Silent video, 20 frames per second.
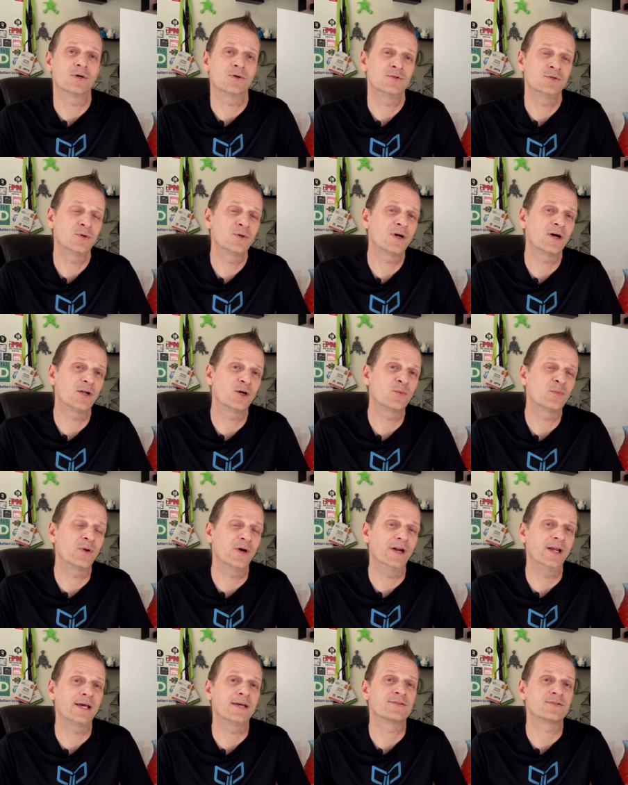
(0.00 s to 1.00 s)
So two color
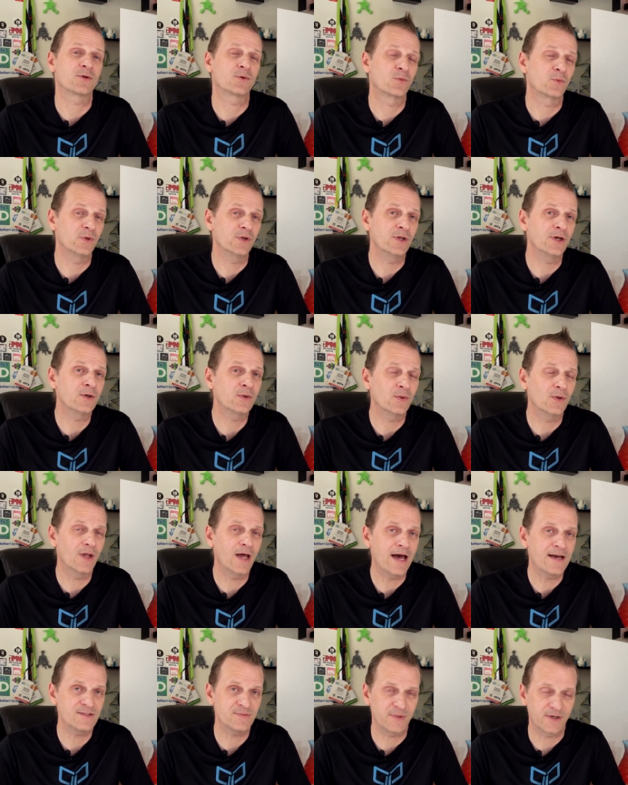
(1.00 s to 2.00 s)
printing is a really
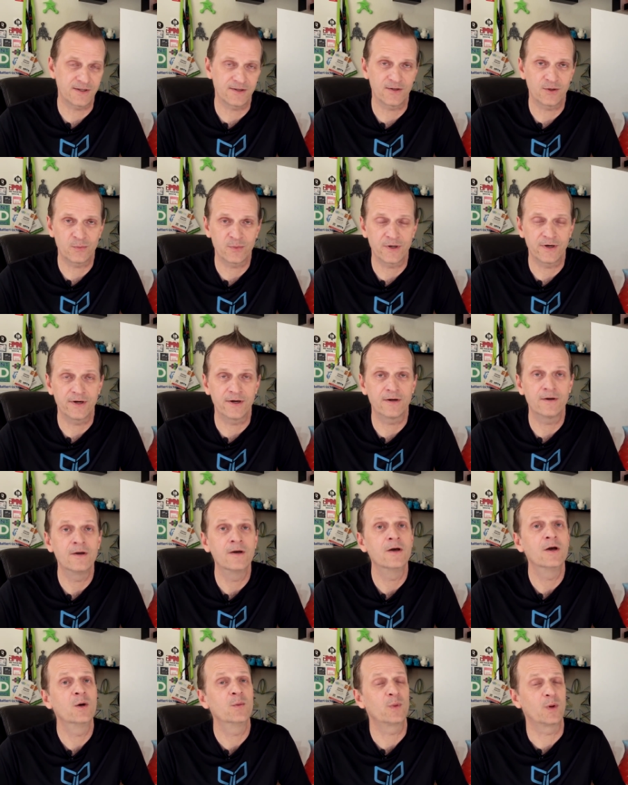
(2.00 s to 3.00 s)
cool aspect of the
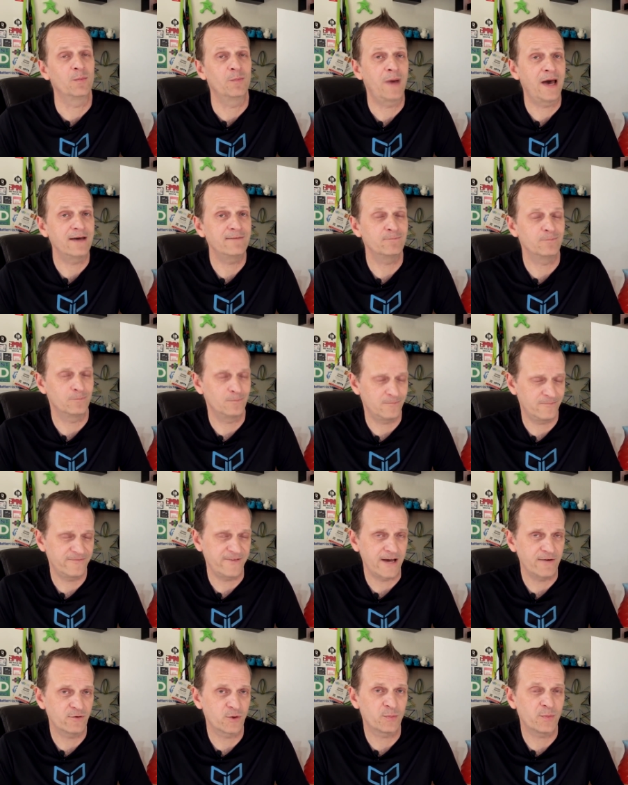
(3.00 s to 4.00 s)
printer, but my
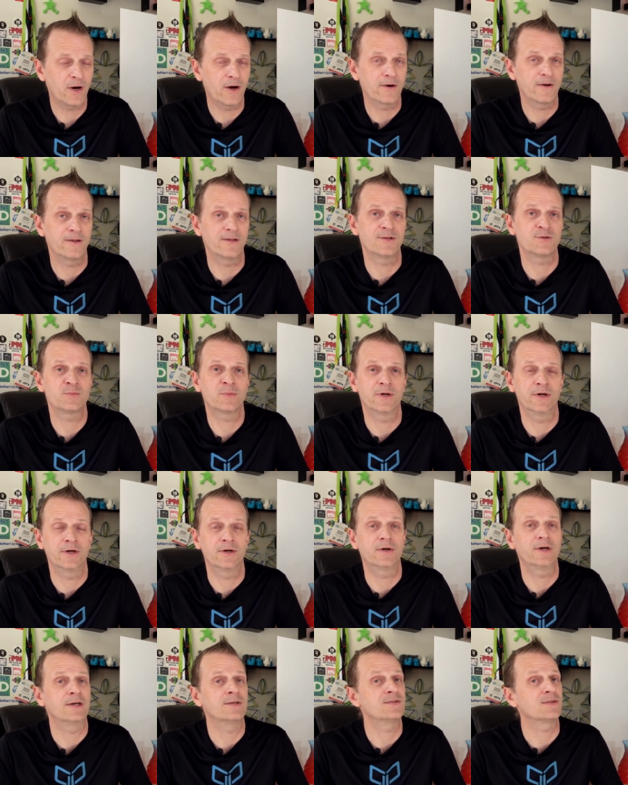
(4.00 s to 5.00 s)
favorite part of this
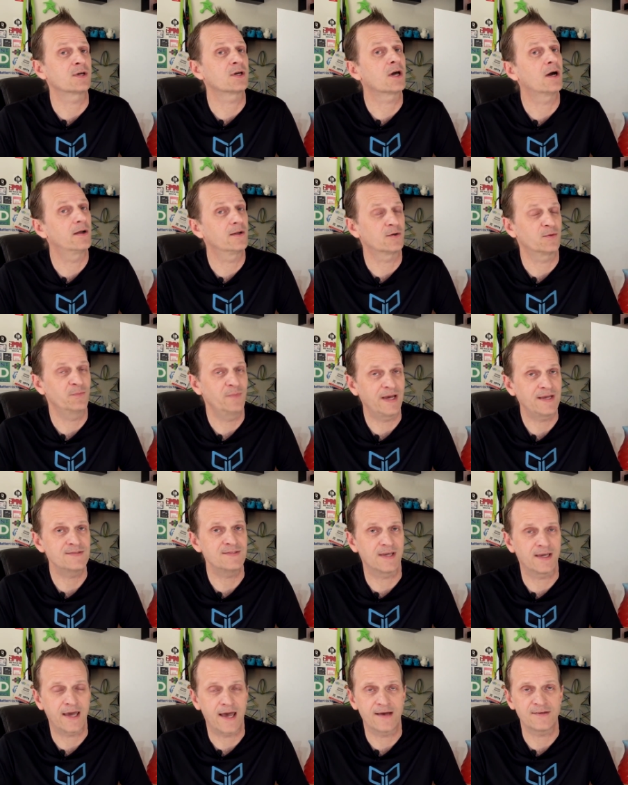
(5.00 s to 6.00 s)
printer is the color
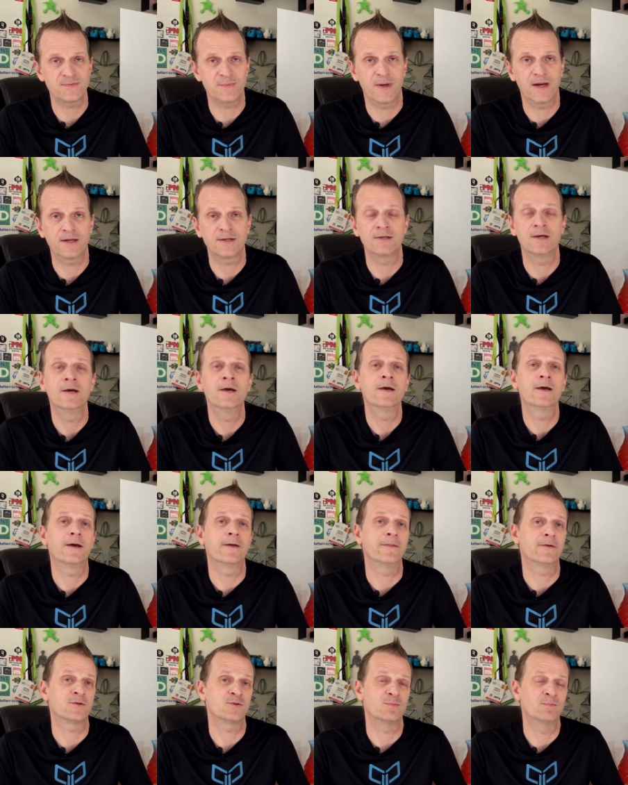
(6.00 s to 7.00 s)
mixing aspect,
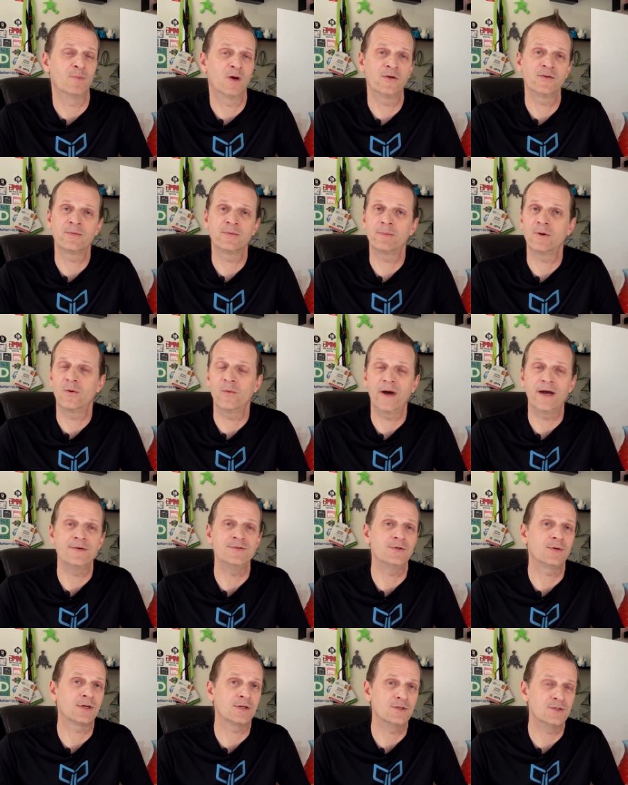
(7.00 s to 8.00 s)
and there's multiple
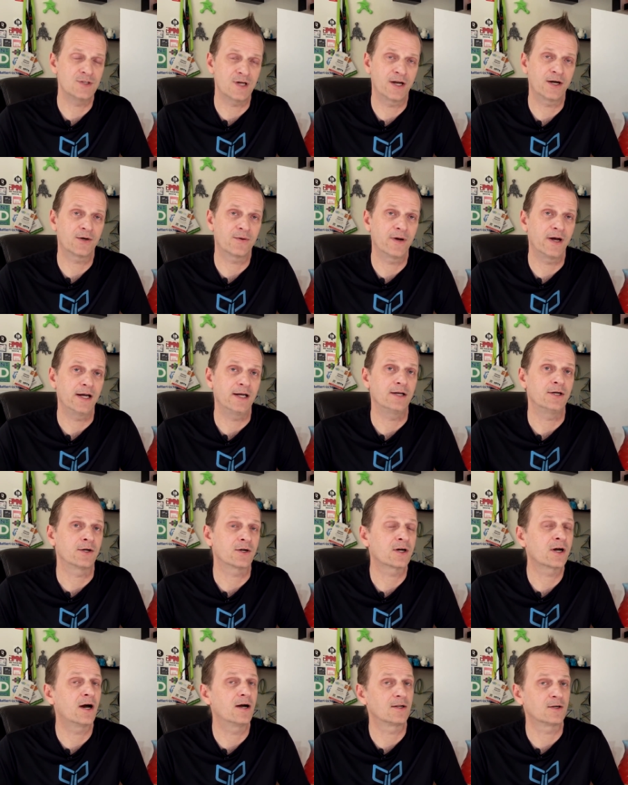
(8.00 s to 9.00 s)
ways you can generate
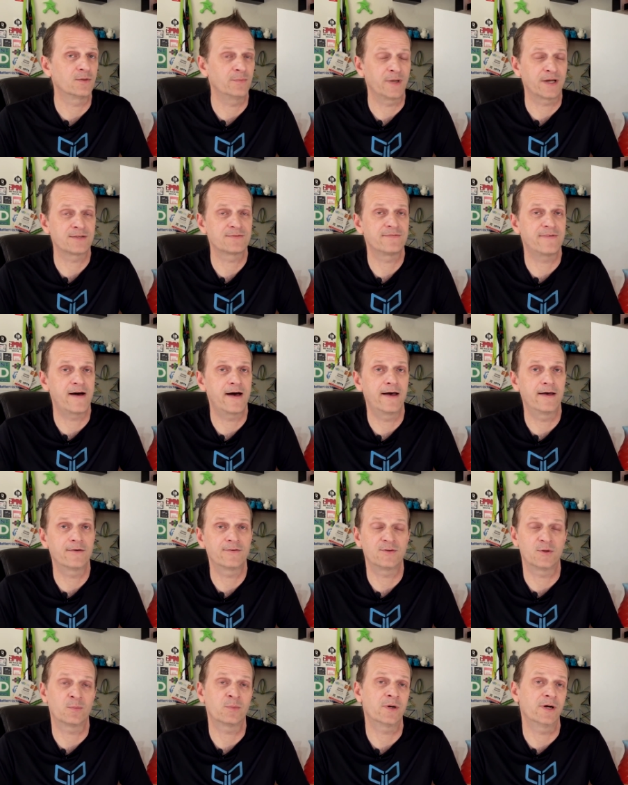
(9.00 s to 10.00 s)
your color mix
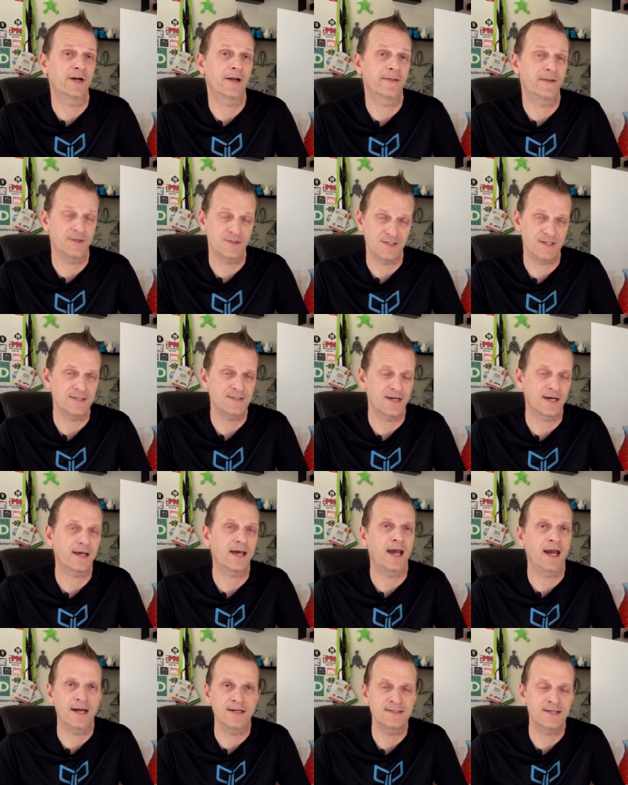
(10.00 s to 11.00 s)
files to print on the Geeetech
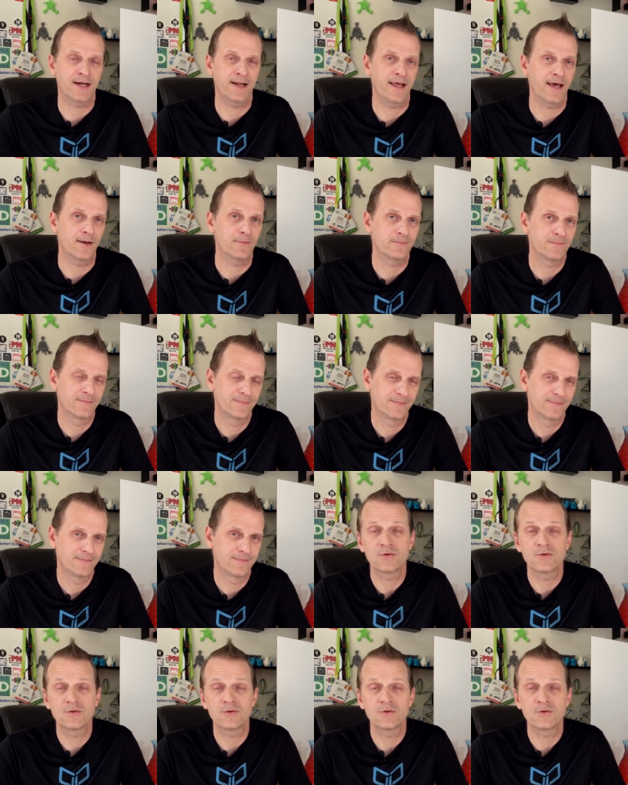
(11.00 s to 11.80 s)
A10M.